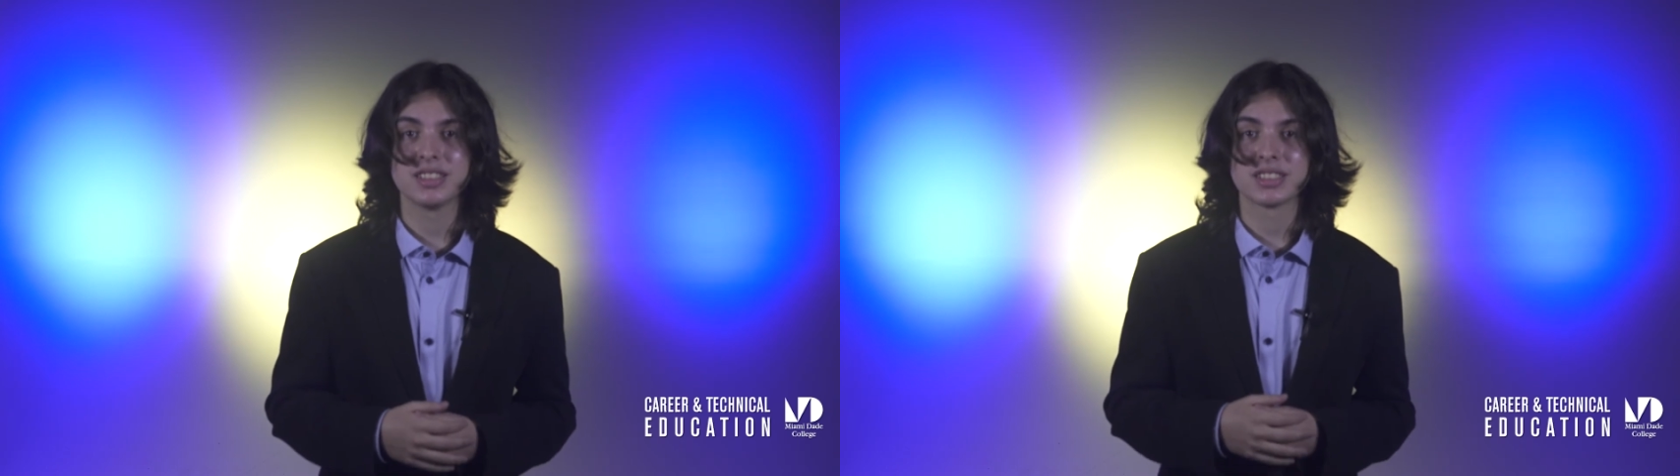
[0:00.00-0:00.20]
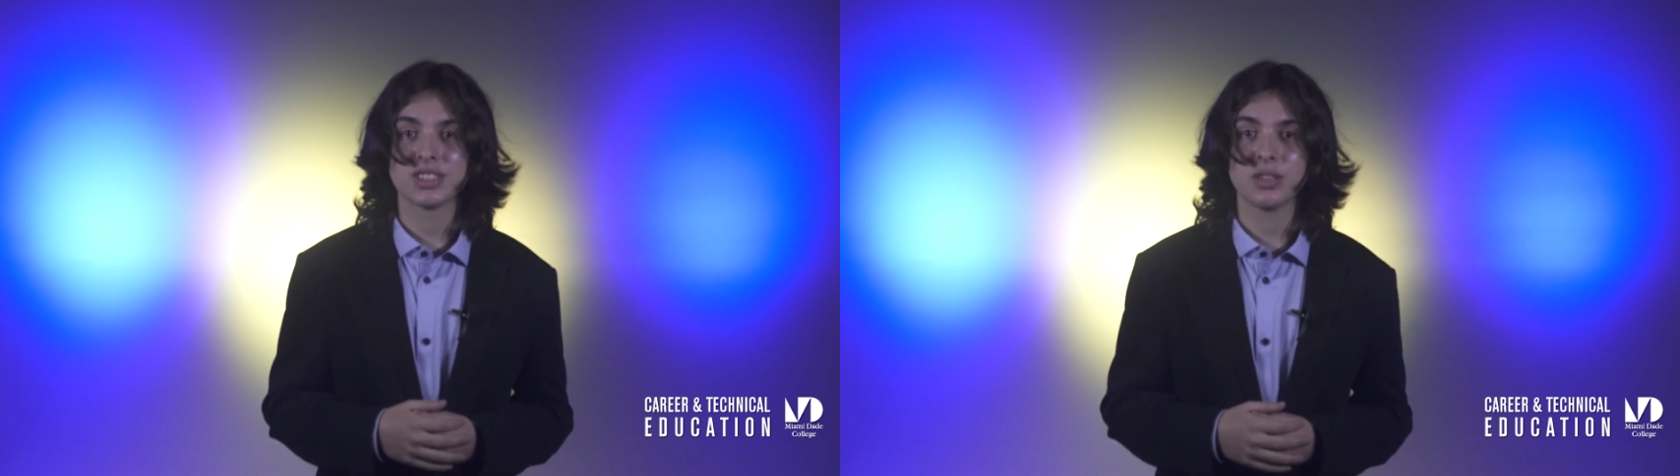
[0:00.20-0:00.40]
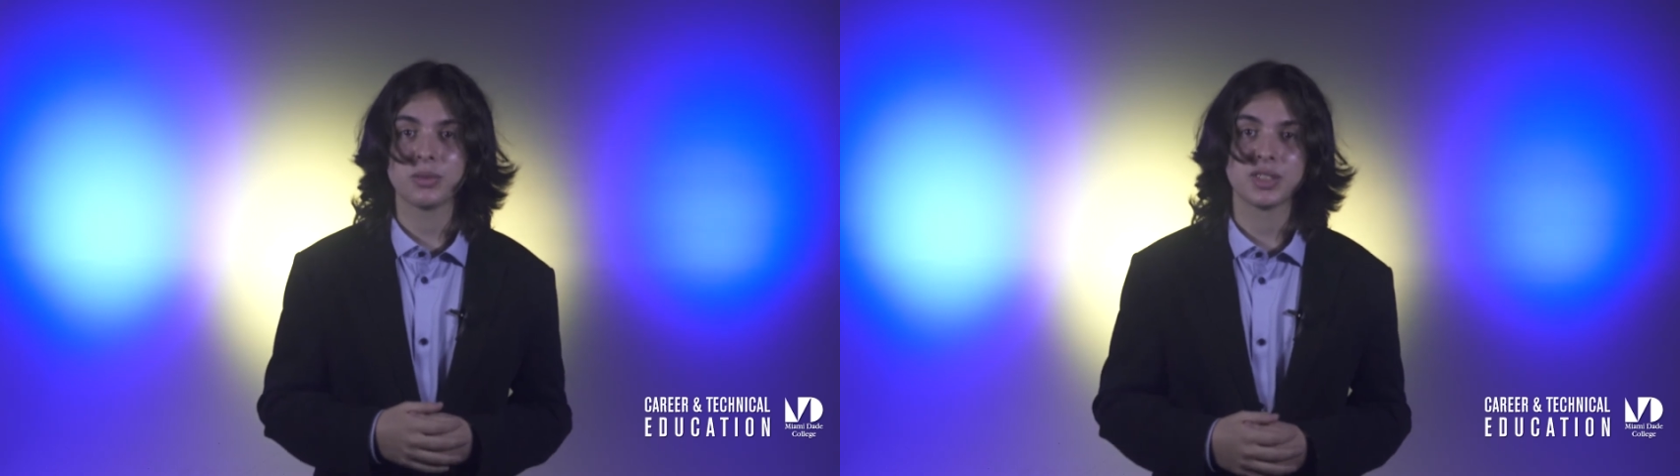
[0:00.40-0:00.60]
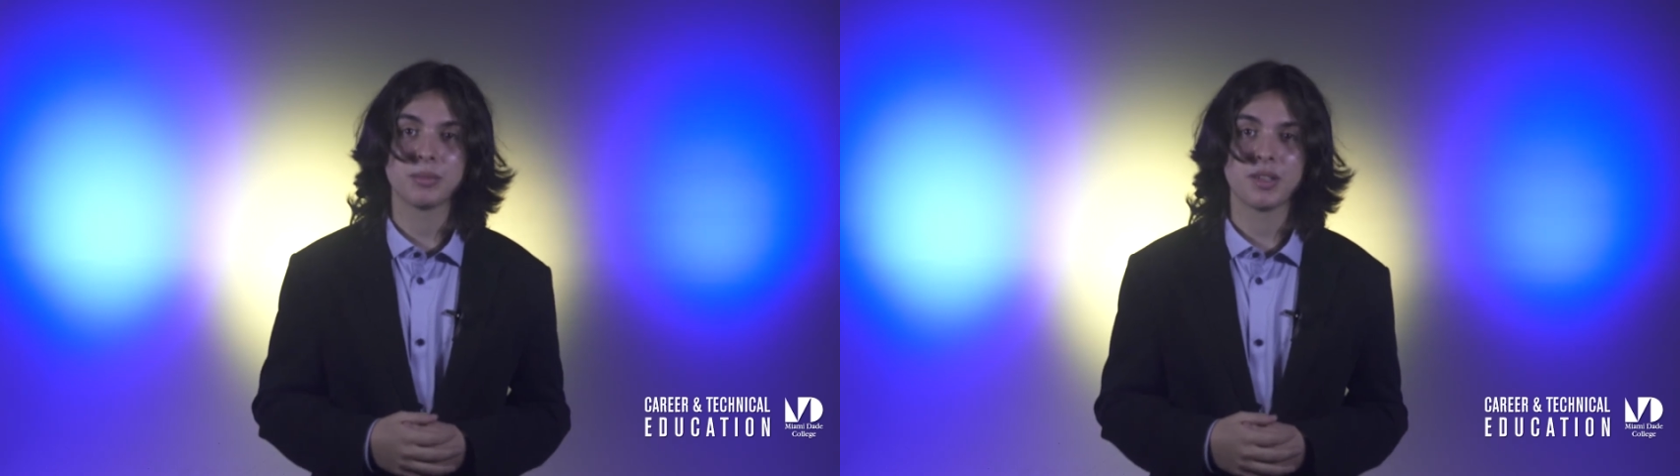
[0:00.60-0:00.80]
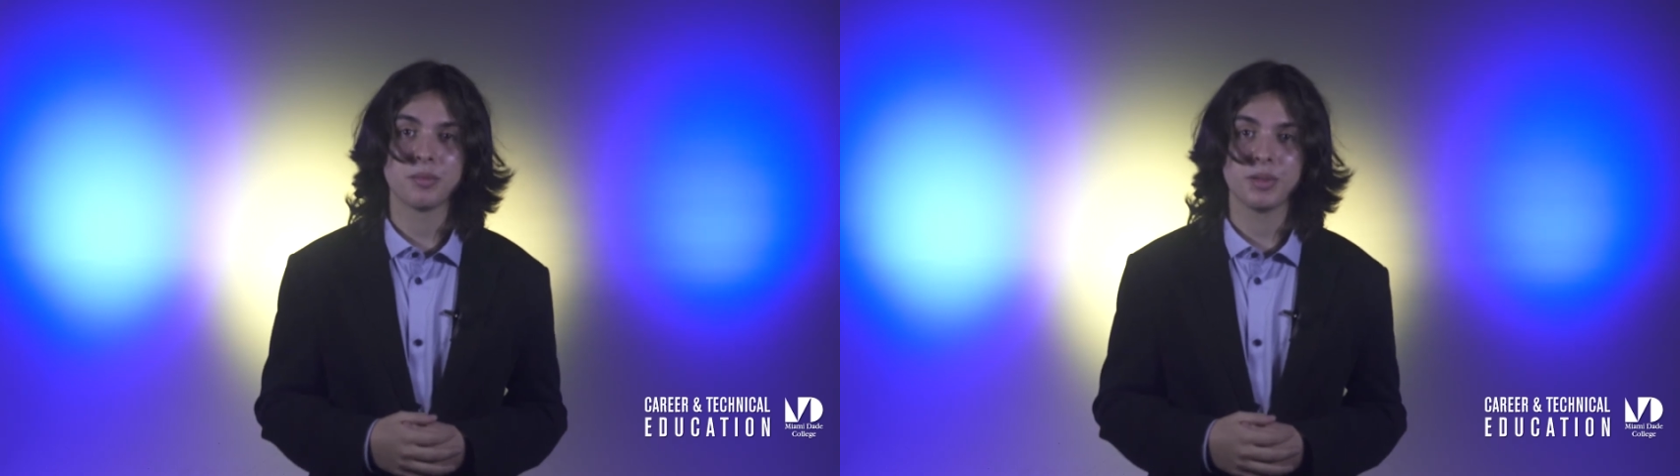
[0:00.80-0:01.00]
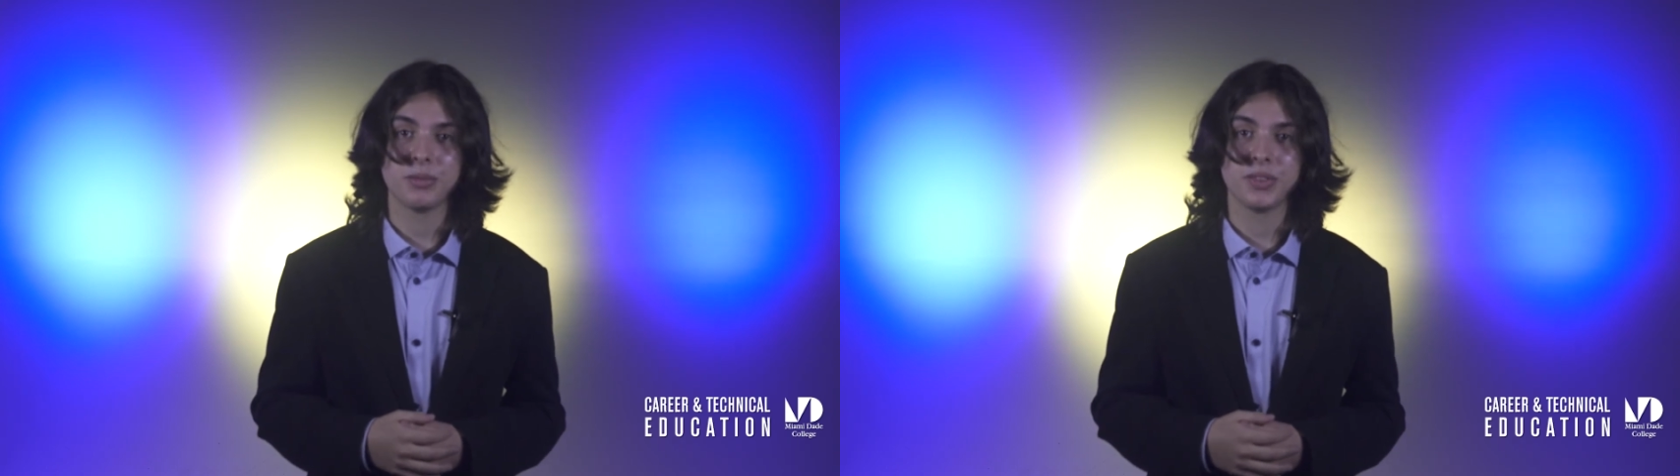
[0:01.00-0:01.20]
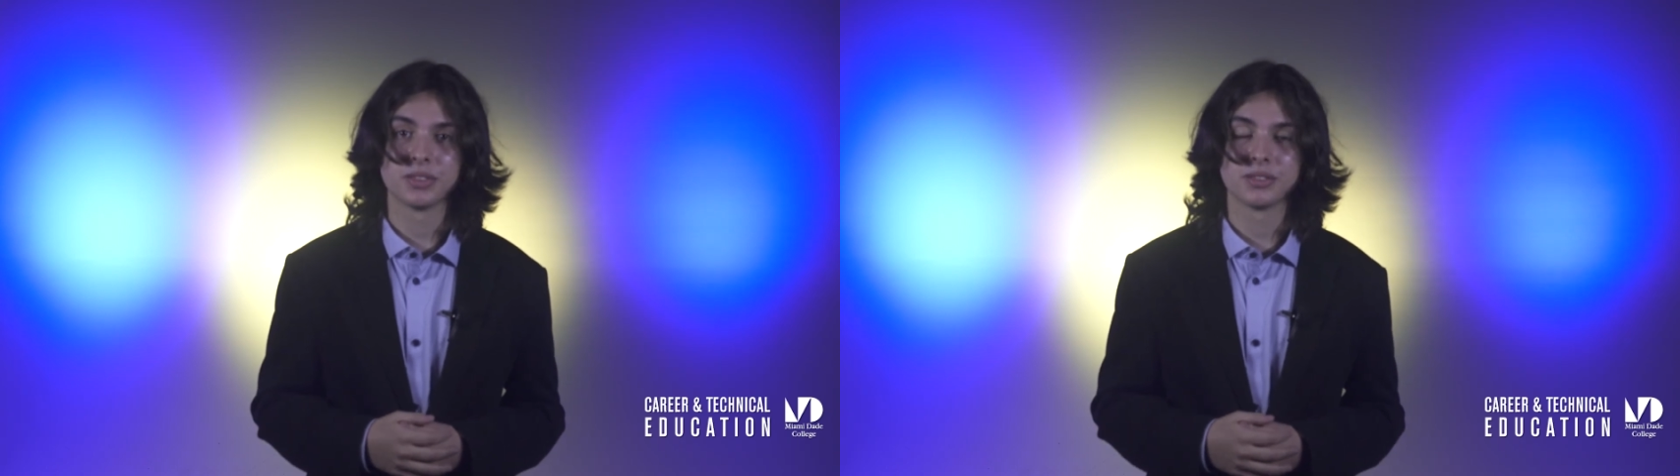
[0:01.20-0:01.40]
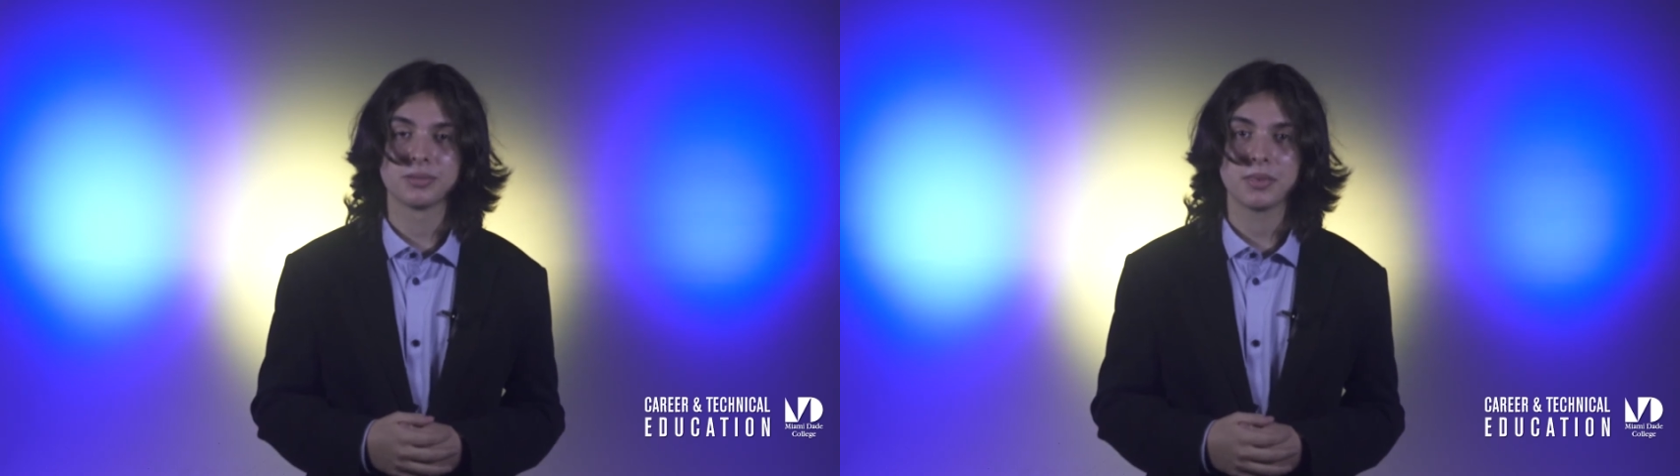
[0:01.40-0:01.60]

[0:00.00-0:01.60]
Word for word: the software development field.